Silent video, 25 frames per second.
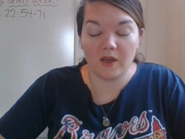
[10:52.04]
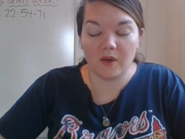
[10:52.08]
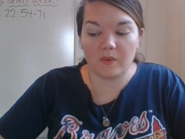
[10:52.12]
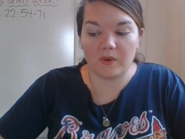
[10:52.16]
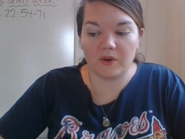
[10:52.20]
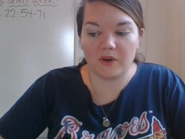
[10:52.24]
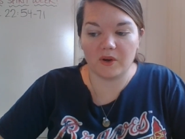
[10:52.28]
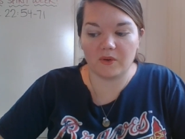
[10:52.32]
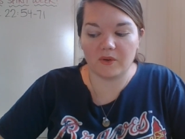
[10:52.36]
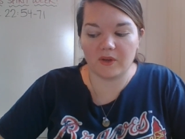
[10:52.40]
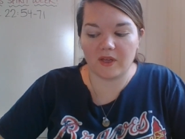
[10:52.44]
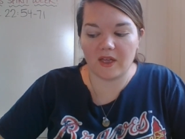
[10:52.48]

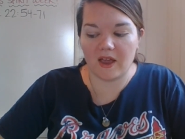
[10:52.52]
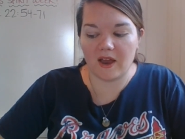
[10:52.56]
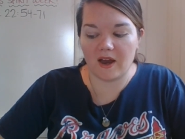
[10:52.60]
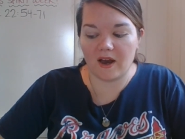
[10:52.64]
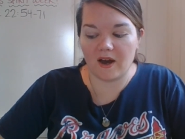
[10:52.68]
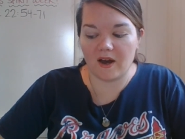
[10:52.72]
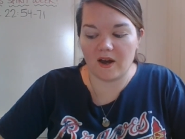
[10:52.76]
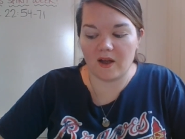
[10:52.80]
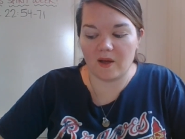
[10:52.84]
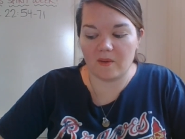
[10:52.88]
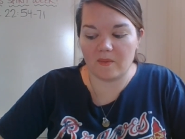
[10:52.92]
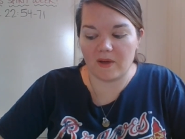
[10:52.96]
We don't
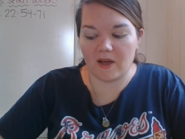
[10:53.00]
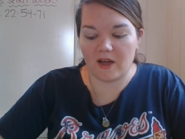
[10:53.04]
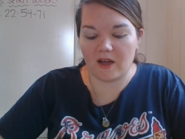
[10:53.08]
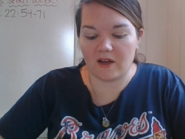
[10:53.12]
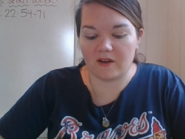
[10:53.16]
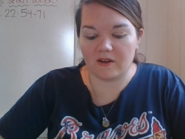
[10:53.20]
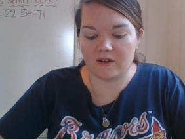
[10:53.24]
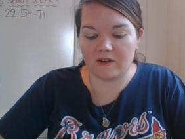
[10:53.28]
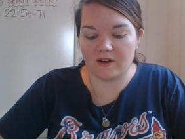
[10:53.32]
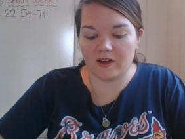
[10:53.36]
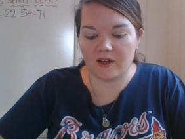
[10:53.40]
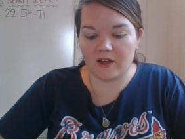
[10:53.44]
care
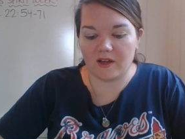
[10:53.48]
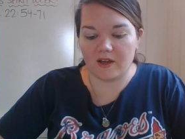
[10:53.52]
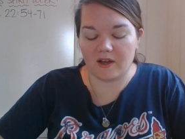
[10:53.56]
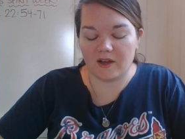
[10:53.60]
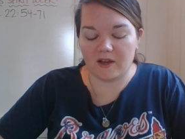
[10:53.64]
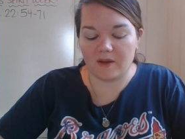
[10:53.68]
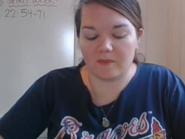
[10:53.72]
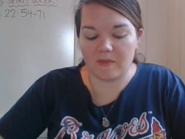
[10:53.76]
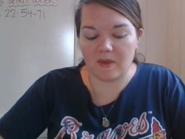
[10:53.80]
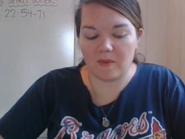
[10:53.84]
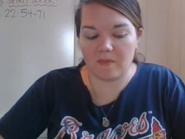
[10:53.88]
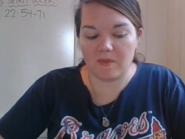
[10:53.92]
about
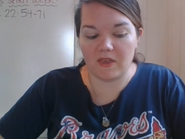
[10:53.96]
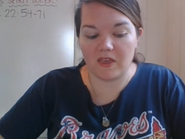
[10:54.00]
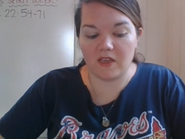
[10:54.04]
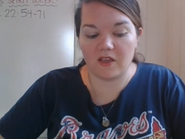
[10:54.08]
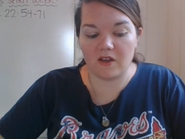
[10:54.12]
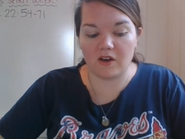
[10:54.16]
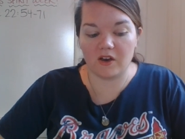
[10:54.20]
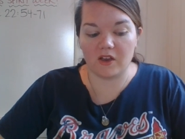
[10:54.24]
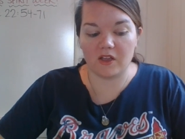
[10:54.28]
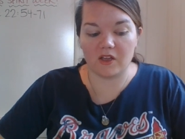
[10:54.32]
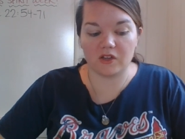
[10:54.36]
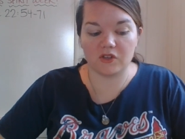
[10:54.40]
uh, maybe
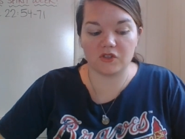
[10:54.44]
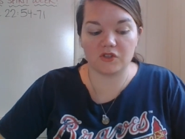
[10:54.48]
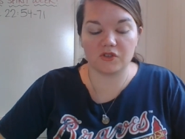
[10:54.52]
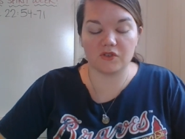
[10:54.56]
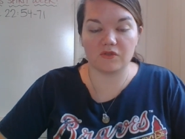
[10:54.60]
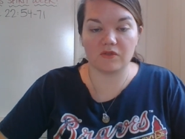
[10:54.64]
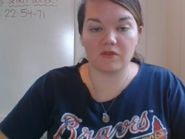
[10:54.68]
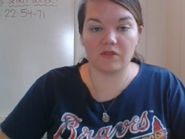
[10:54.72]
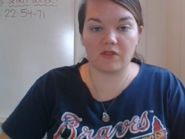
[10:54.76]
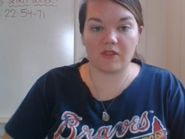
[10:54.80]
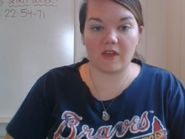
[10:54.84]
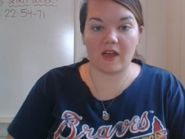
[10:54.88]
hearing a
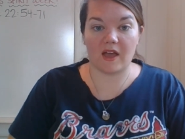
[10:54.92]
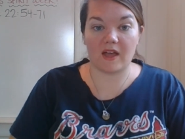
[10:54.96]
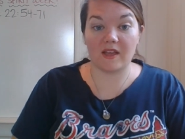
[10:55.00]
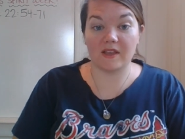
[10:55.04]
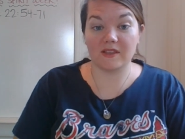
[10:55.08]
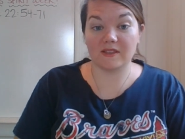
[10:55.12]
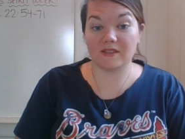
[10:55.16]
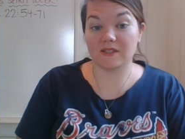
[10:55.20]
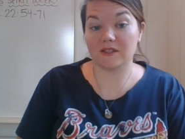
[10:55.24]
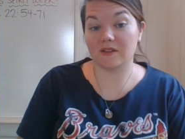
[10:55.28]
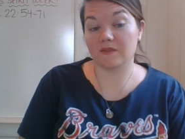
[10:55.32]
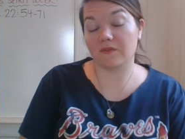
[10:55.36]
truth that
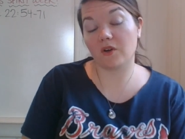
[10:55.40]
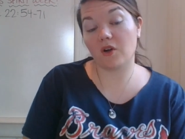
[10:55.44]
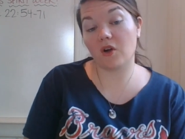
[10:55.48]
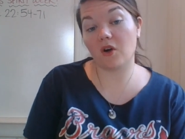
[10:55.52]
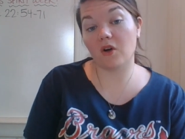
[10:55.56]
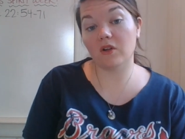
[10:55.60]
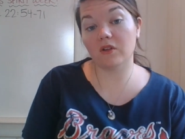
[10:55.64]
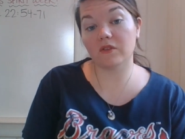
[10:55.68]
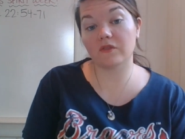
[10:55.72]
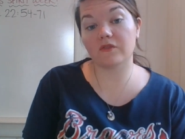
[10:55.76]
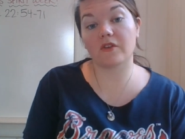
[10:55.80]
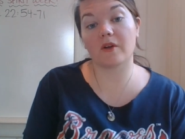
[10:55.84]
is
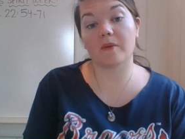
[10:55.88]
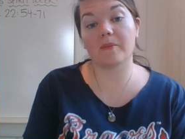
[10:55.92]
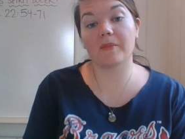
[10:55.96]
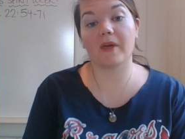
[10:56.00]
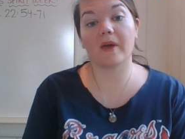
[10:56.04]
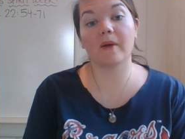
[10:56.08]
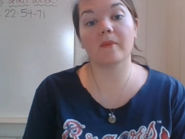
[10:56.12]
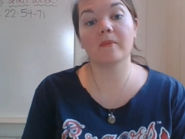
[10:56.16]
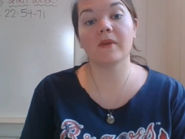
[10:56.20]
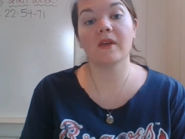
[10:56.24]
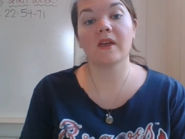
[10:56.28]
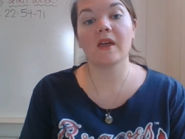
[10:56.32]
difficult from
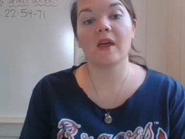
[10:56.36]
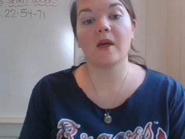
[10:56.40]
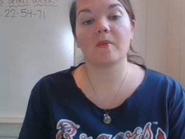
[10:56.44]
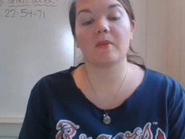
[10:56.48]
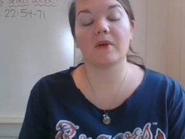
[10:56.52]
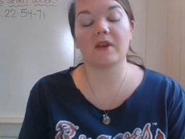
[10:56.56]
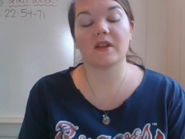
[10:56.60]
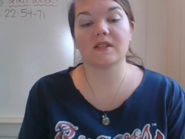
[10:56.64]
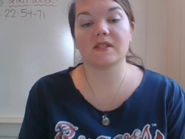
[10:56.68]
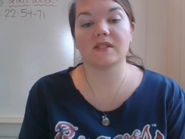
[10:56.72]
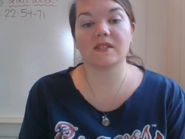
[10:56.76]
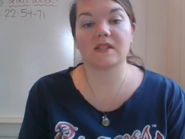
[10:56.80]
them,
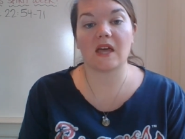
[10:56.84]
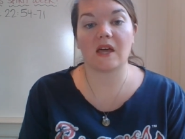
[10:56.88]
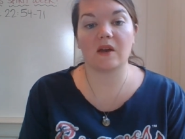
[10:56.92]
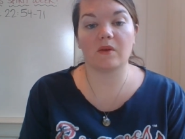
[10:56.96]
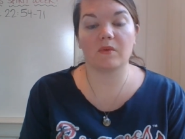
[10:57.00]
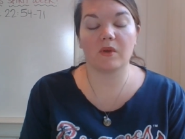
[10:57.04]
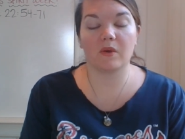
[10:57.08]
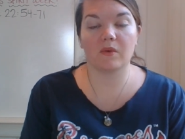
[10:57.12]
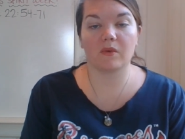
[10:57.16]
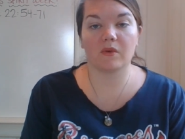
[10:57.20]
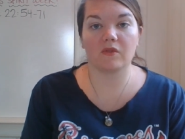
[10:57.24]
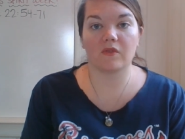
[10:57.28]
but
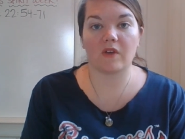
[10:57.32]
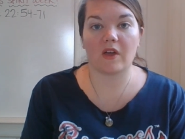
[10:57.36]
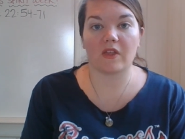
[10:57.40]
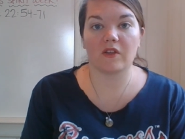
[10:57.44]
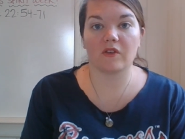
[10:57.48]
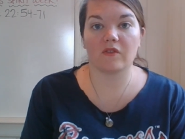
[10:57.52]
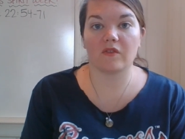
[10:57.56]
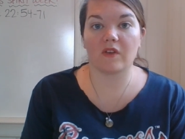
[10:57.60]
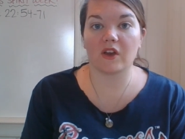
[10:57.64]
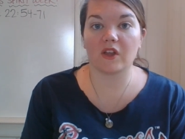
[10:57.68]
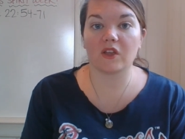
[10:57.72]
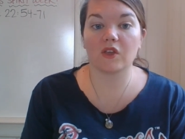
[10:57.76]
instead we would
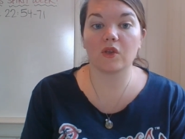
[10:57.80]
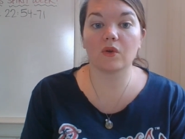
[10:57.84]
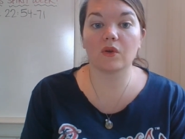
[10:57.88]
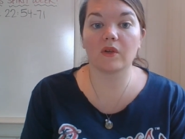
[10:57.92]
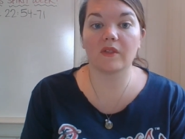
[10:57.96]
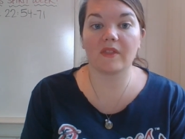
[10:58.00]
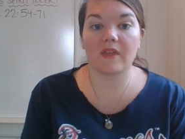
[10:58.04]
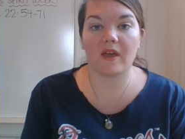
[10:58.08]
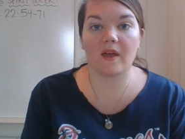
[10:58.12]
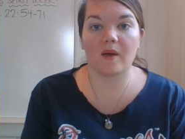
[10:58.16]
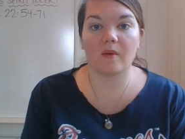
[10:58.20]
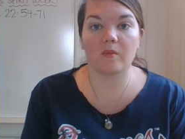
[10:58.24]
rather
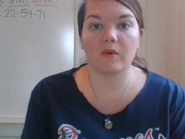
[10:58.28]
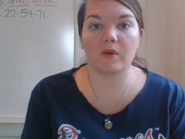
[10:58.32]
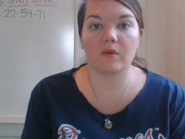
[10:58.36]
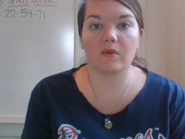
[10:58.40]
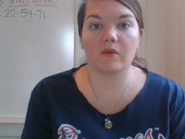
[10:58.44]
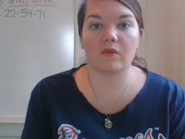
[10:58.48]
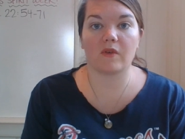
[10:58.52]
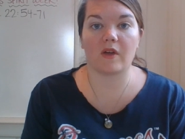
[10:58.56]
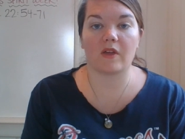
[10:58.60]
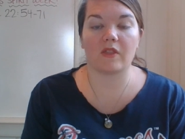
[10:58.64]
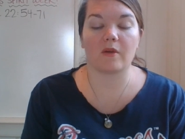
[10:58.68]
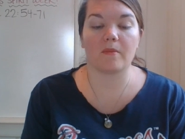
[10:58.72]
ridicule them, we
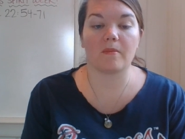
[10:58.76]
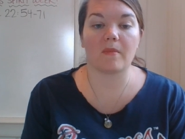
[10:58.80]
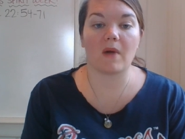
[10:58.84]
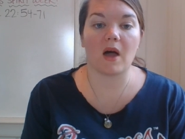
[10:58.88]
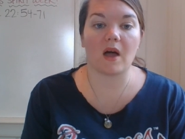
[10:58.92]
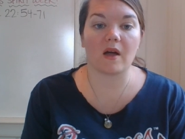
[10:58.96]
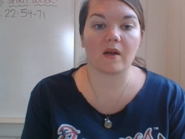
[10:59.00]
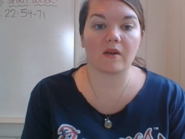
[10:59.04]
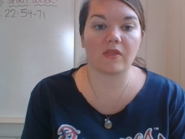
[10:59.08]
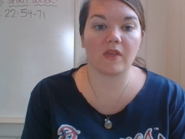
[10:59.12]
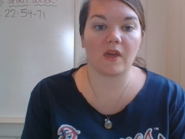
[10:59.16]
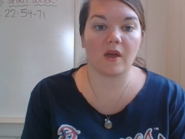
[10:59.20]
would rather
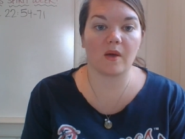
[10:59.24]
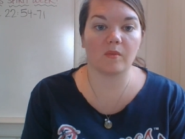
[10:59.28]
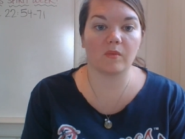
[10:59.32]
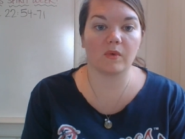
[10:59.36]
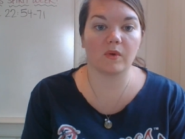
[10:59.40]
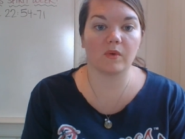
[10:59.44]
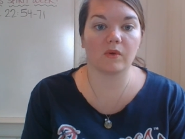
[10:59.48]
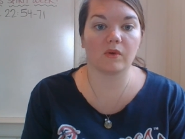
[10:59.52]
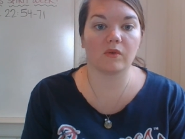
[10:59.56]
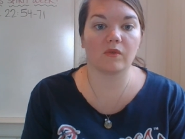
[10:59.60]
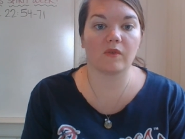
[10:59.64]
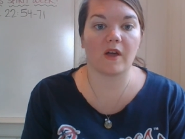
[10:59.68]
mock them,
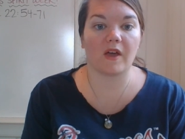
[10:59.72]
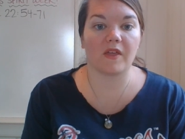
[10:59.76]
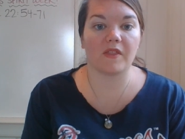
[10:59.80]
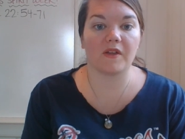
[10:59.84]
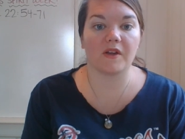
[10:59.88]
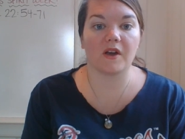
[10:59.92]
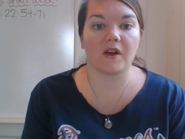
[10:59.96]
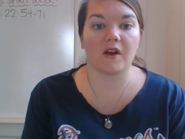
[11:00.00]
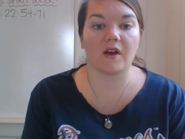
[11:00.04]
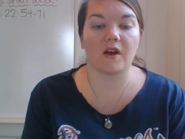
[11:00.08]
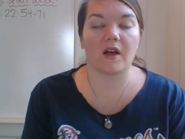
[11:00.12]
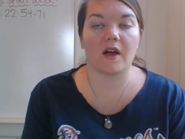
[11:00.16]
we would
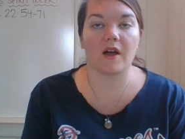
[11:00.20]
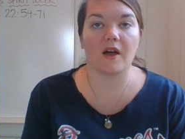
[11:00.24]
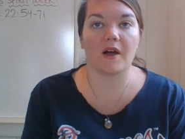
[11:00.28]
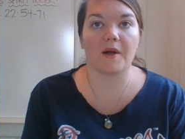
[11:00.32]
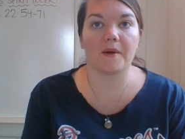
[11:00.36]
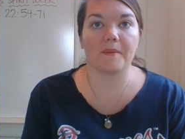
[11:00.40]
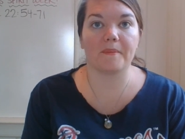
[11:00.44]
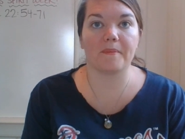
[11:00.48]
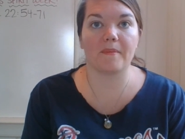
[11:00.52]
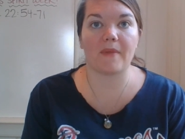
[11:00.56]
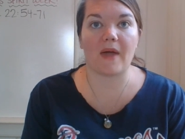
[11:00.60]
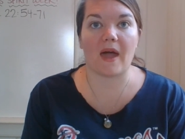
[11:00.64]
rather
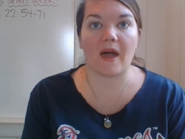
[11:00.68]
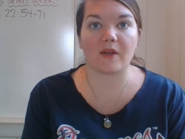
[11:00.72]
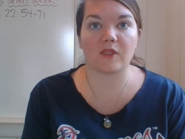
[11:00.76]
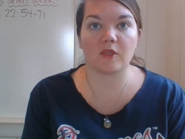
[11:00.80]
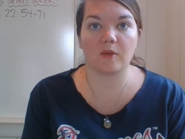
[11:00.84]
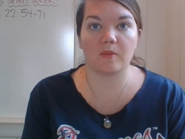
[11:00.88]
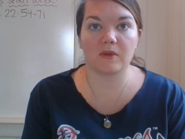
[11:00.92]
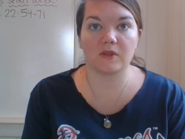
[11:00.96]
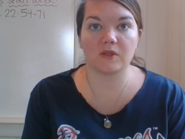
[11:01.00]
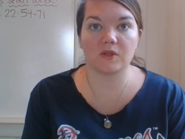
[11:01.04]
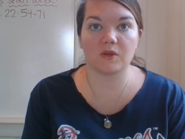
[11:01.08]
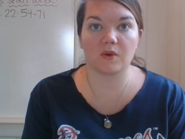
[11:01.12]
um, back
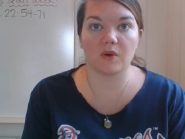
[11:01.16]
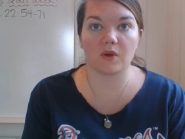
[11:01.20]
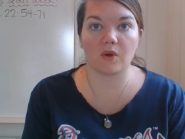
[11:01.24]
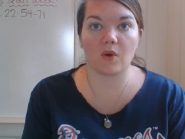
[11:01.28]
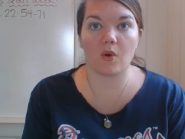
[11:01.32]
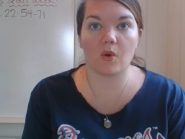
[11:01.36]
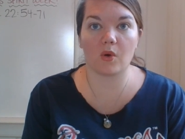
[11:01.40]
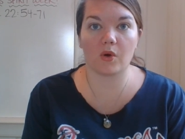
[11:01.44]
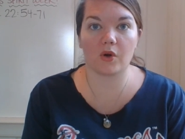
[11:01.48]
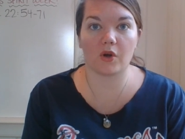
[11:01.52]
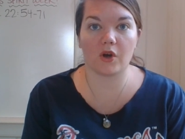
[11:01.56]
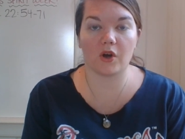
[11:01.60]
them into a
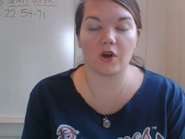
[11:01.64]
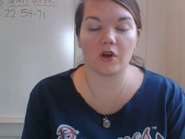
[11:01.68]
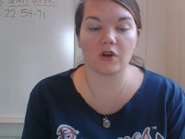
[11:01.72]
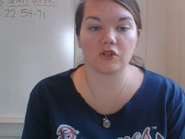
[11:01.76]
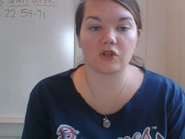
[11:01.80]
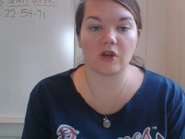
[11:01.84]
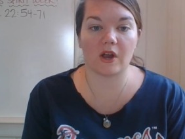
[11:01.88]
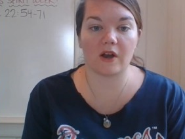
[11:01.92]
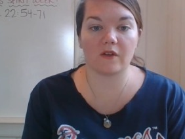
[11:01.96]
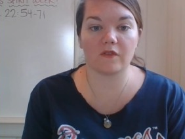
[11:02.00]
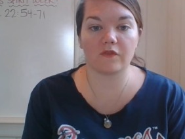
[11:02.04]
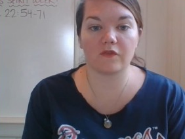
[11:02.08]
corner or
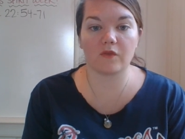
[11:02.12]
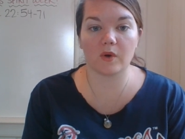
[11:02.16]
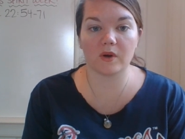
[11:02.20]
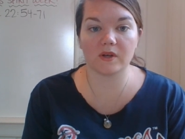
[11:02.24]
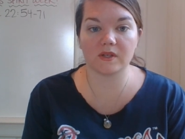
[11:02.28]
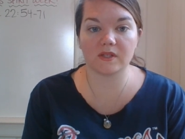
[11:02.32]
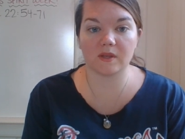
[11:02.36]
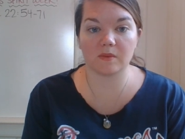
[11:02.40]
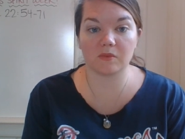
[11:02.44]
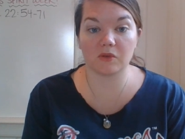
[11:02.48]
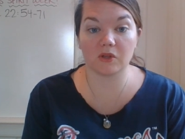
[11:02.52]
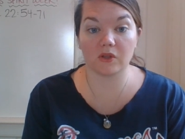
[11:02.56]
try to
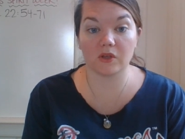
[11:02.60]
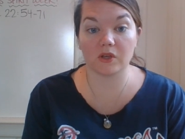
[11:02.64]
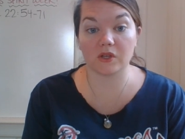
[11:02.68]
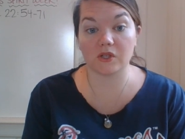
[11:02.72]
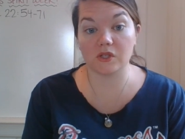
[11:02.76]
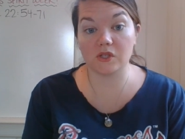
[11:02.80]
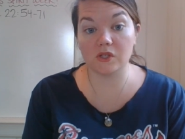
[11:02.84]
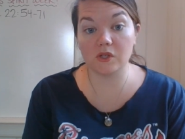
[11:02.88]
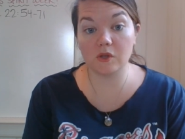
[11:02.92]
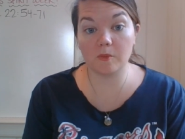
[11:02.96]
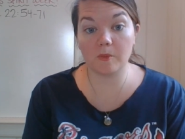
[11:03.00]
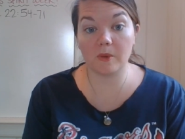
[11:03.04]
force them to look
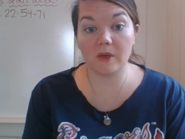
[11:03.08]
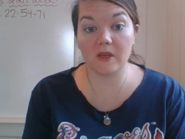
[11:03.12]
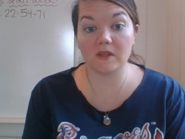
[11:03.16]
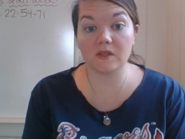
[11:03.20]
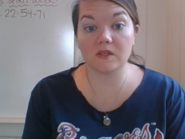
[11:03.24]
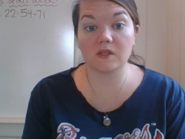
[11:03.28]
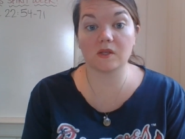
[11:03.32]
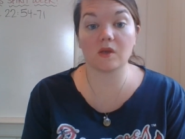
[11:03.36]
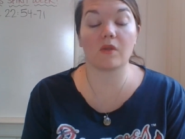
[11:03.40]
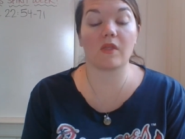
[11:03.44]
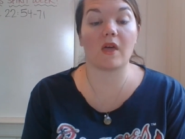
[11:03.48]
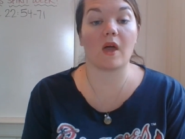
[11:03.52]

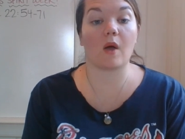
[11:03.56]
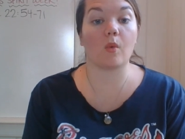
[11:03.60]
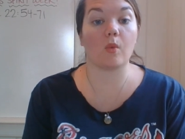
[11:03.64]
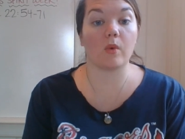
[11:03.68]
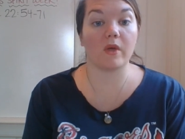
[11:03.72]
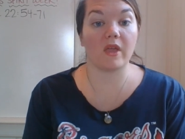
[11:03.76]
stupid so that